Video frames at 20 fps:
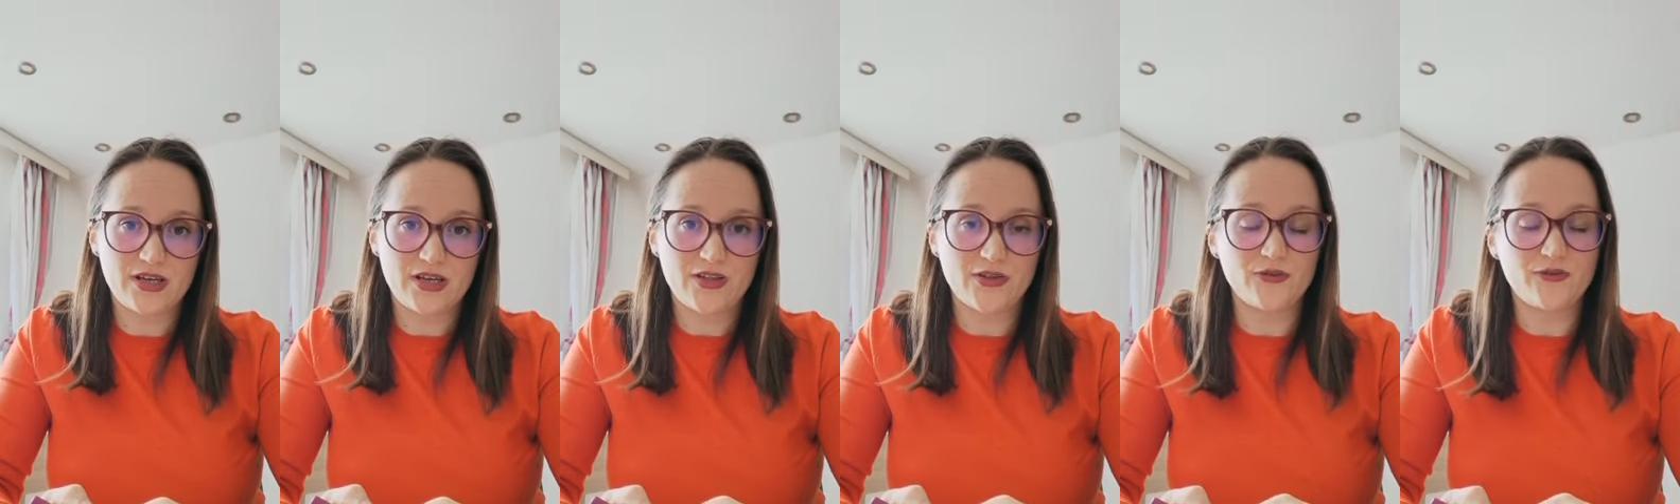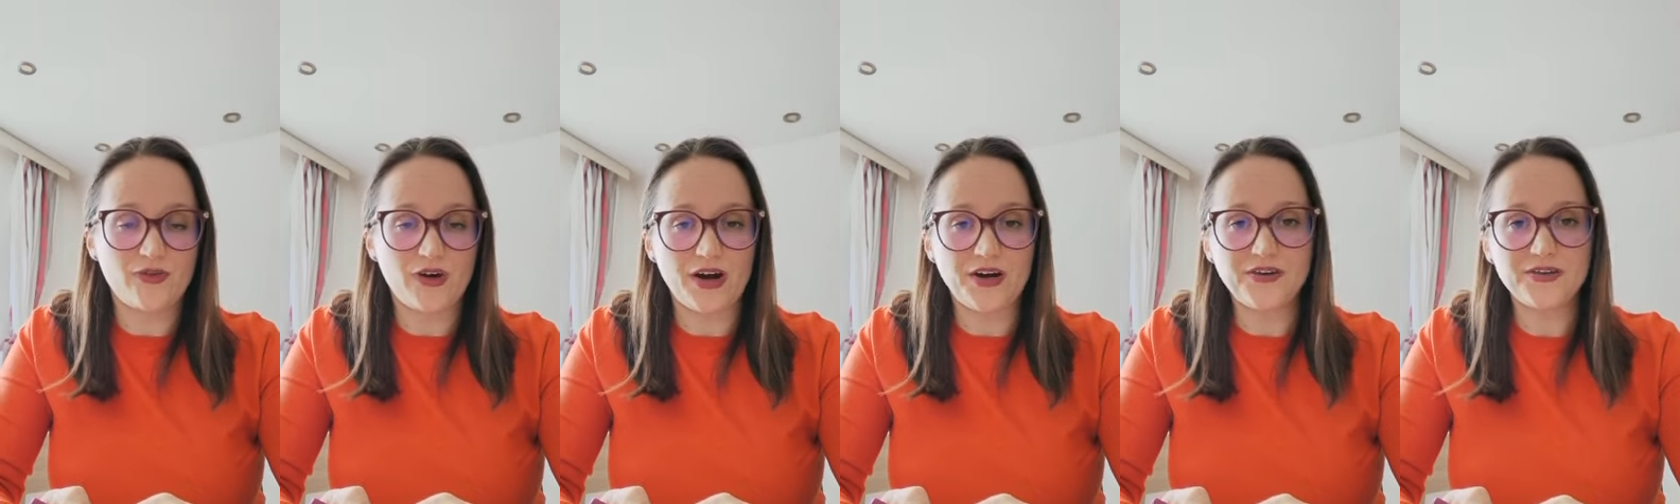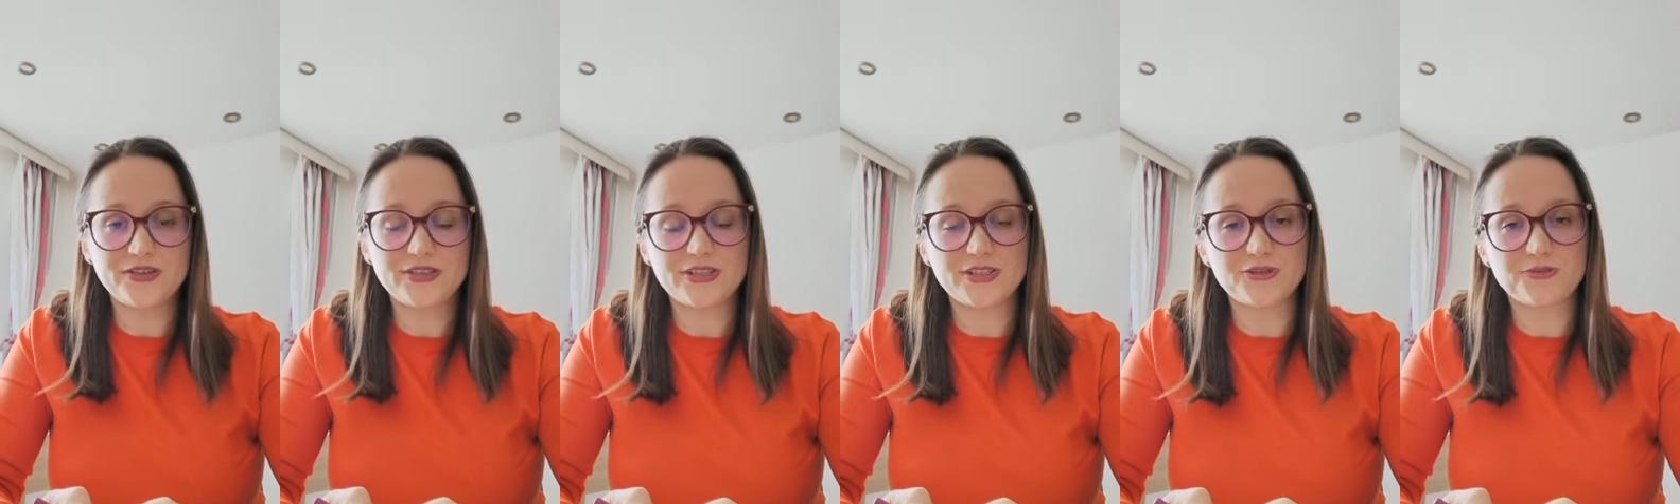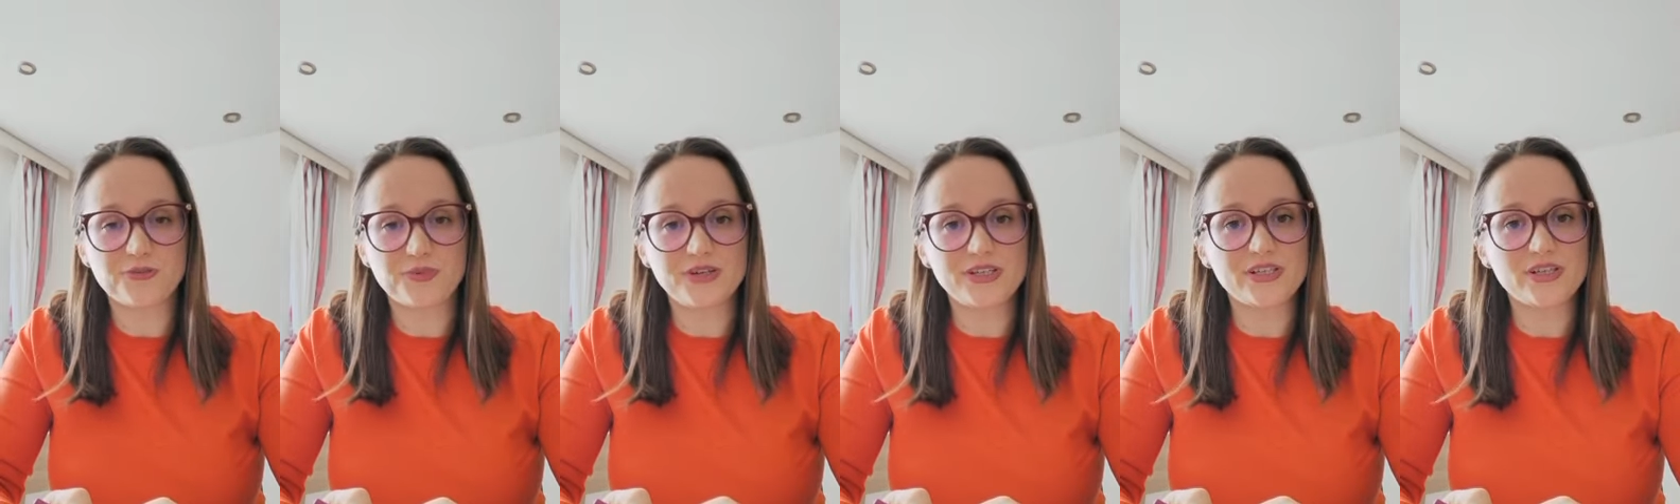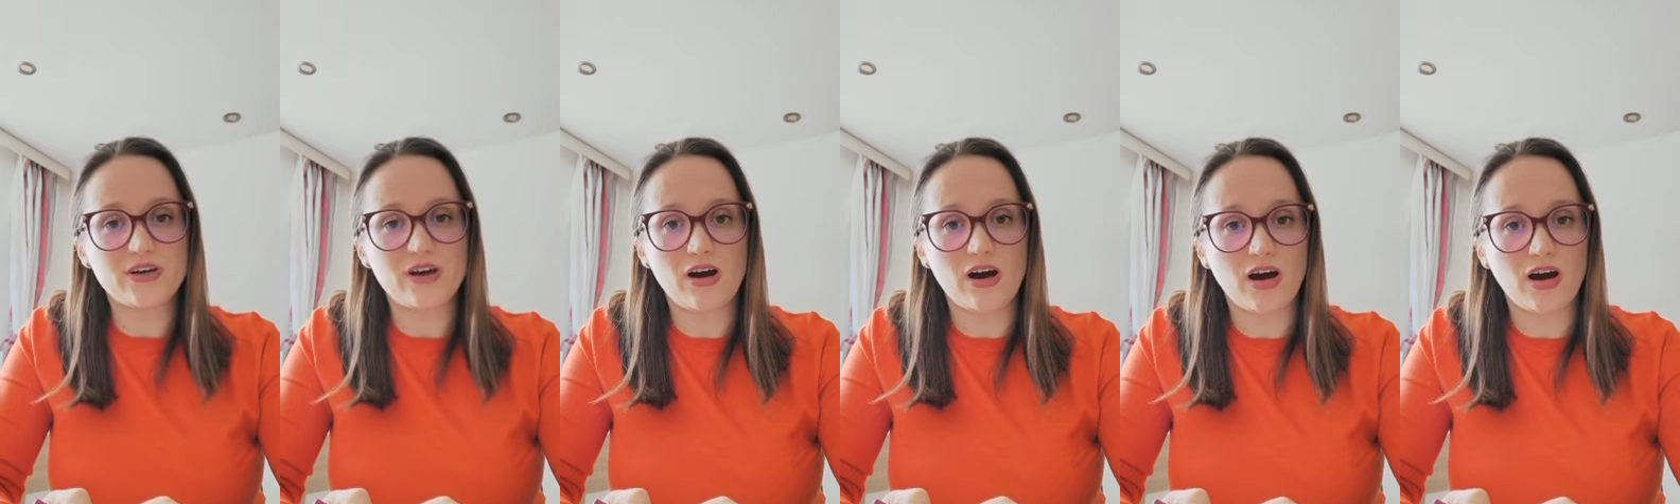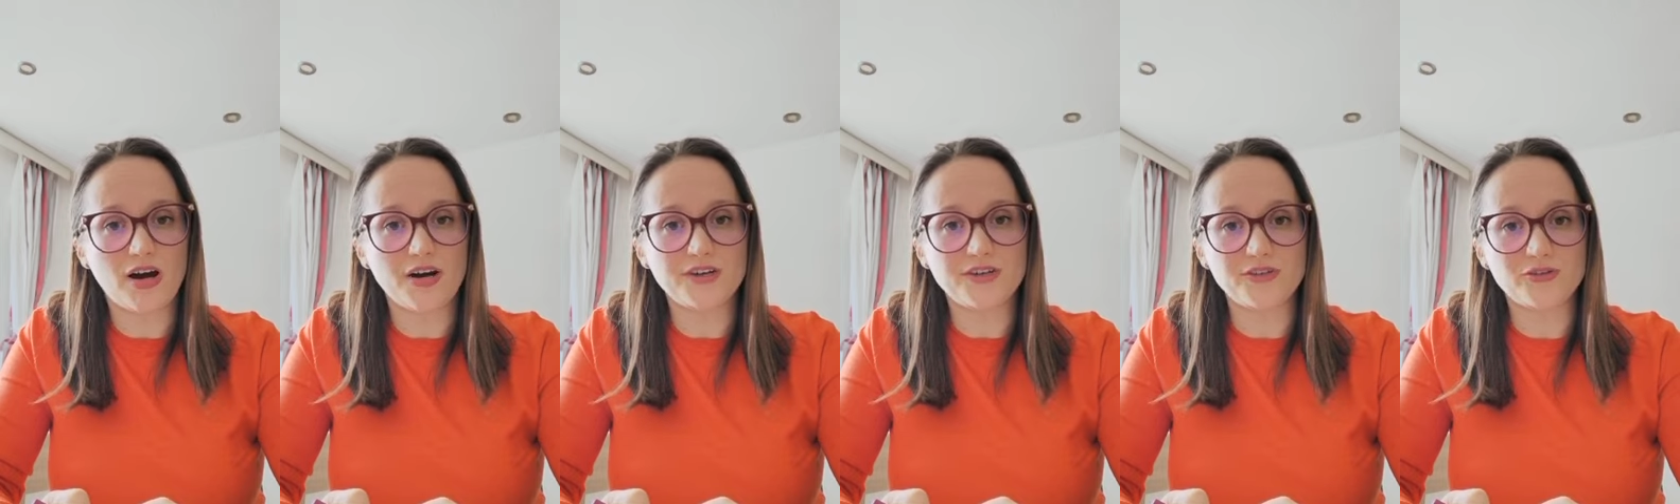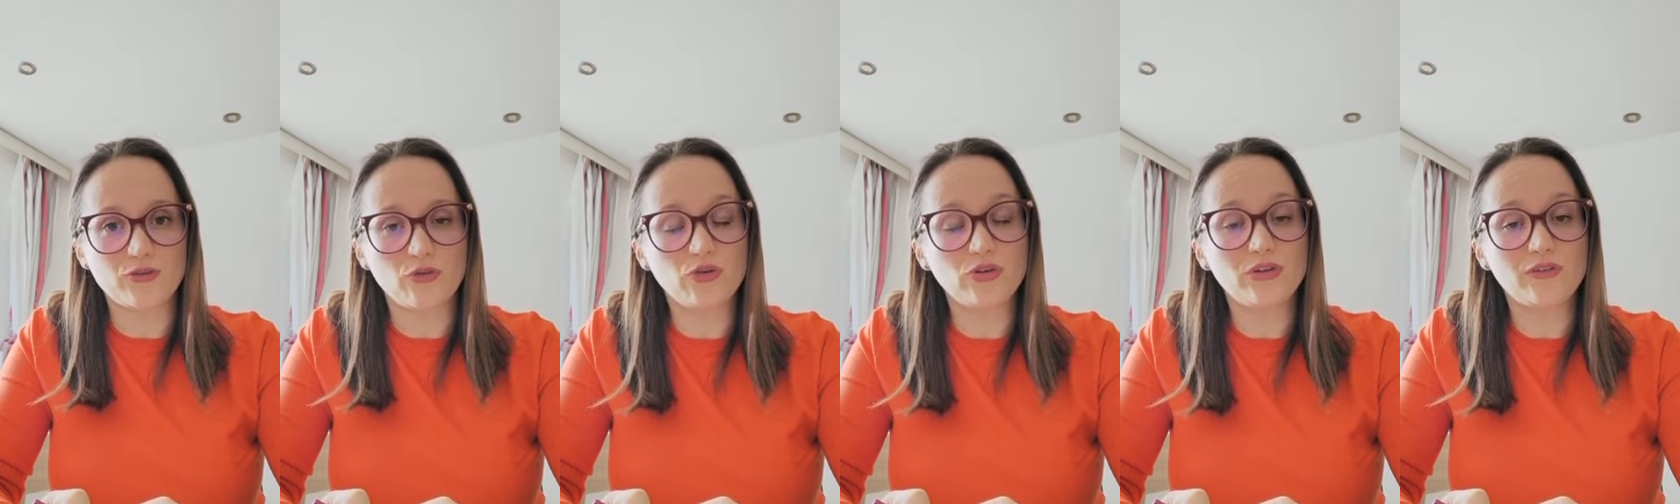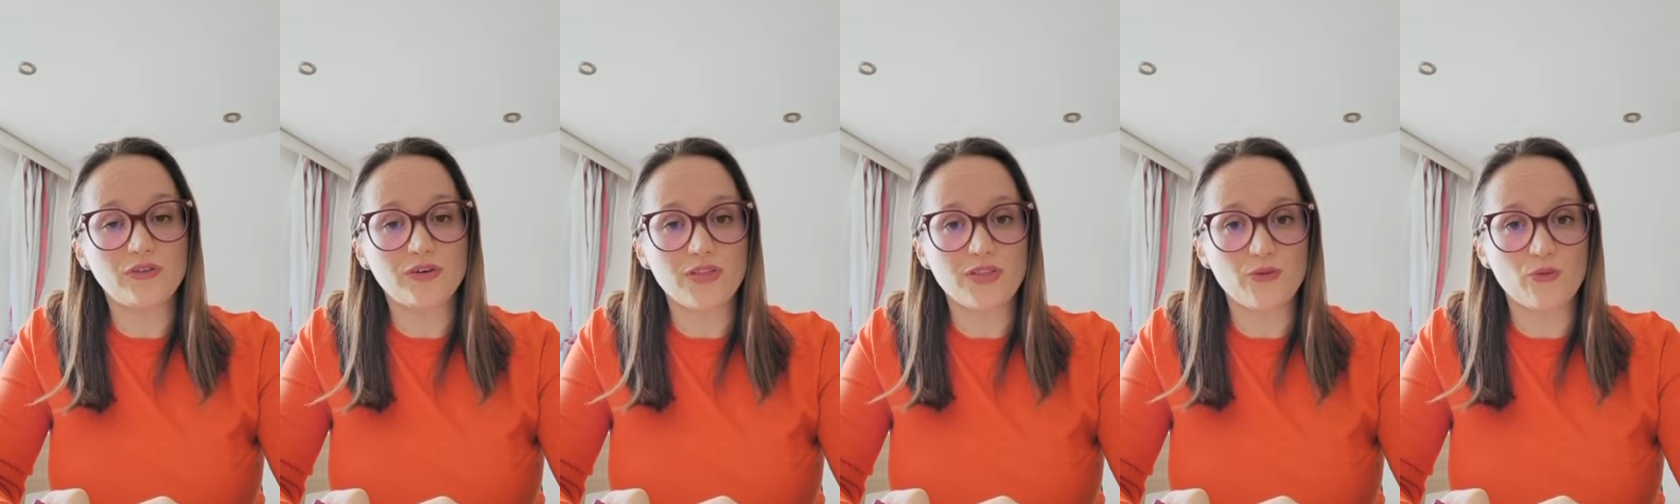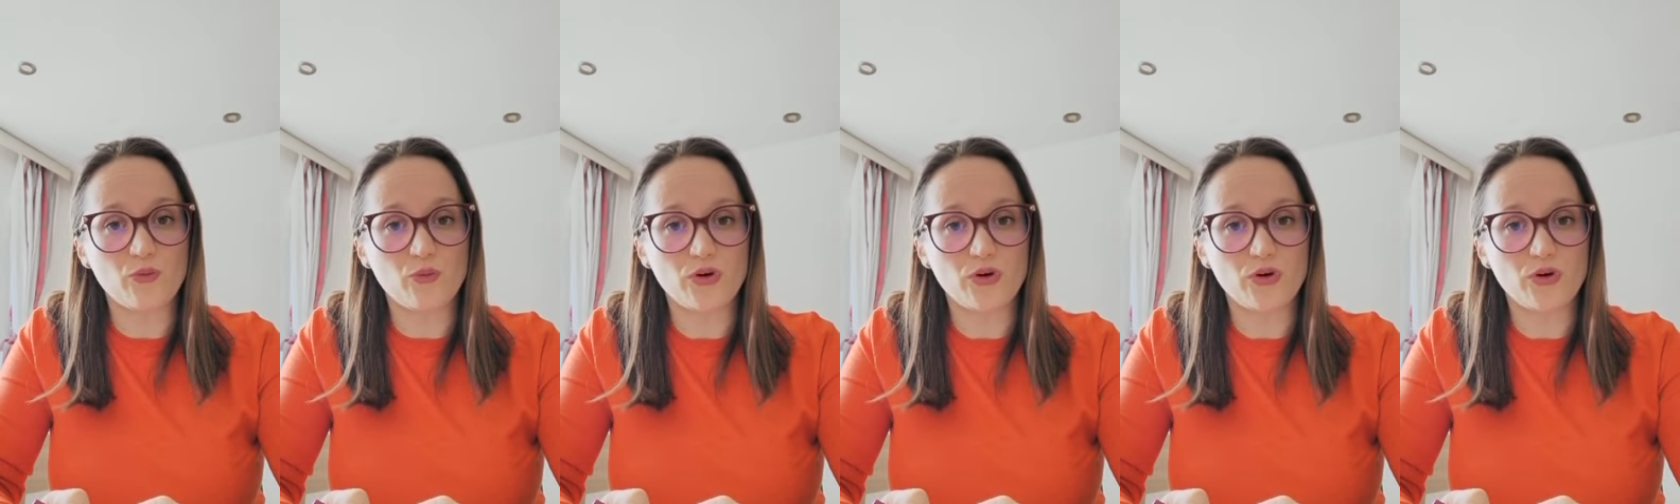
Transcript: The virus is spreading hard and all over the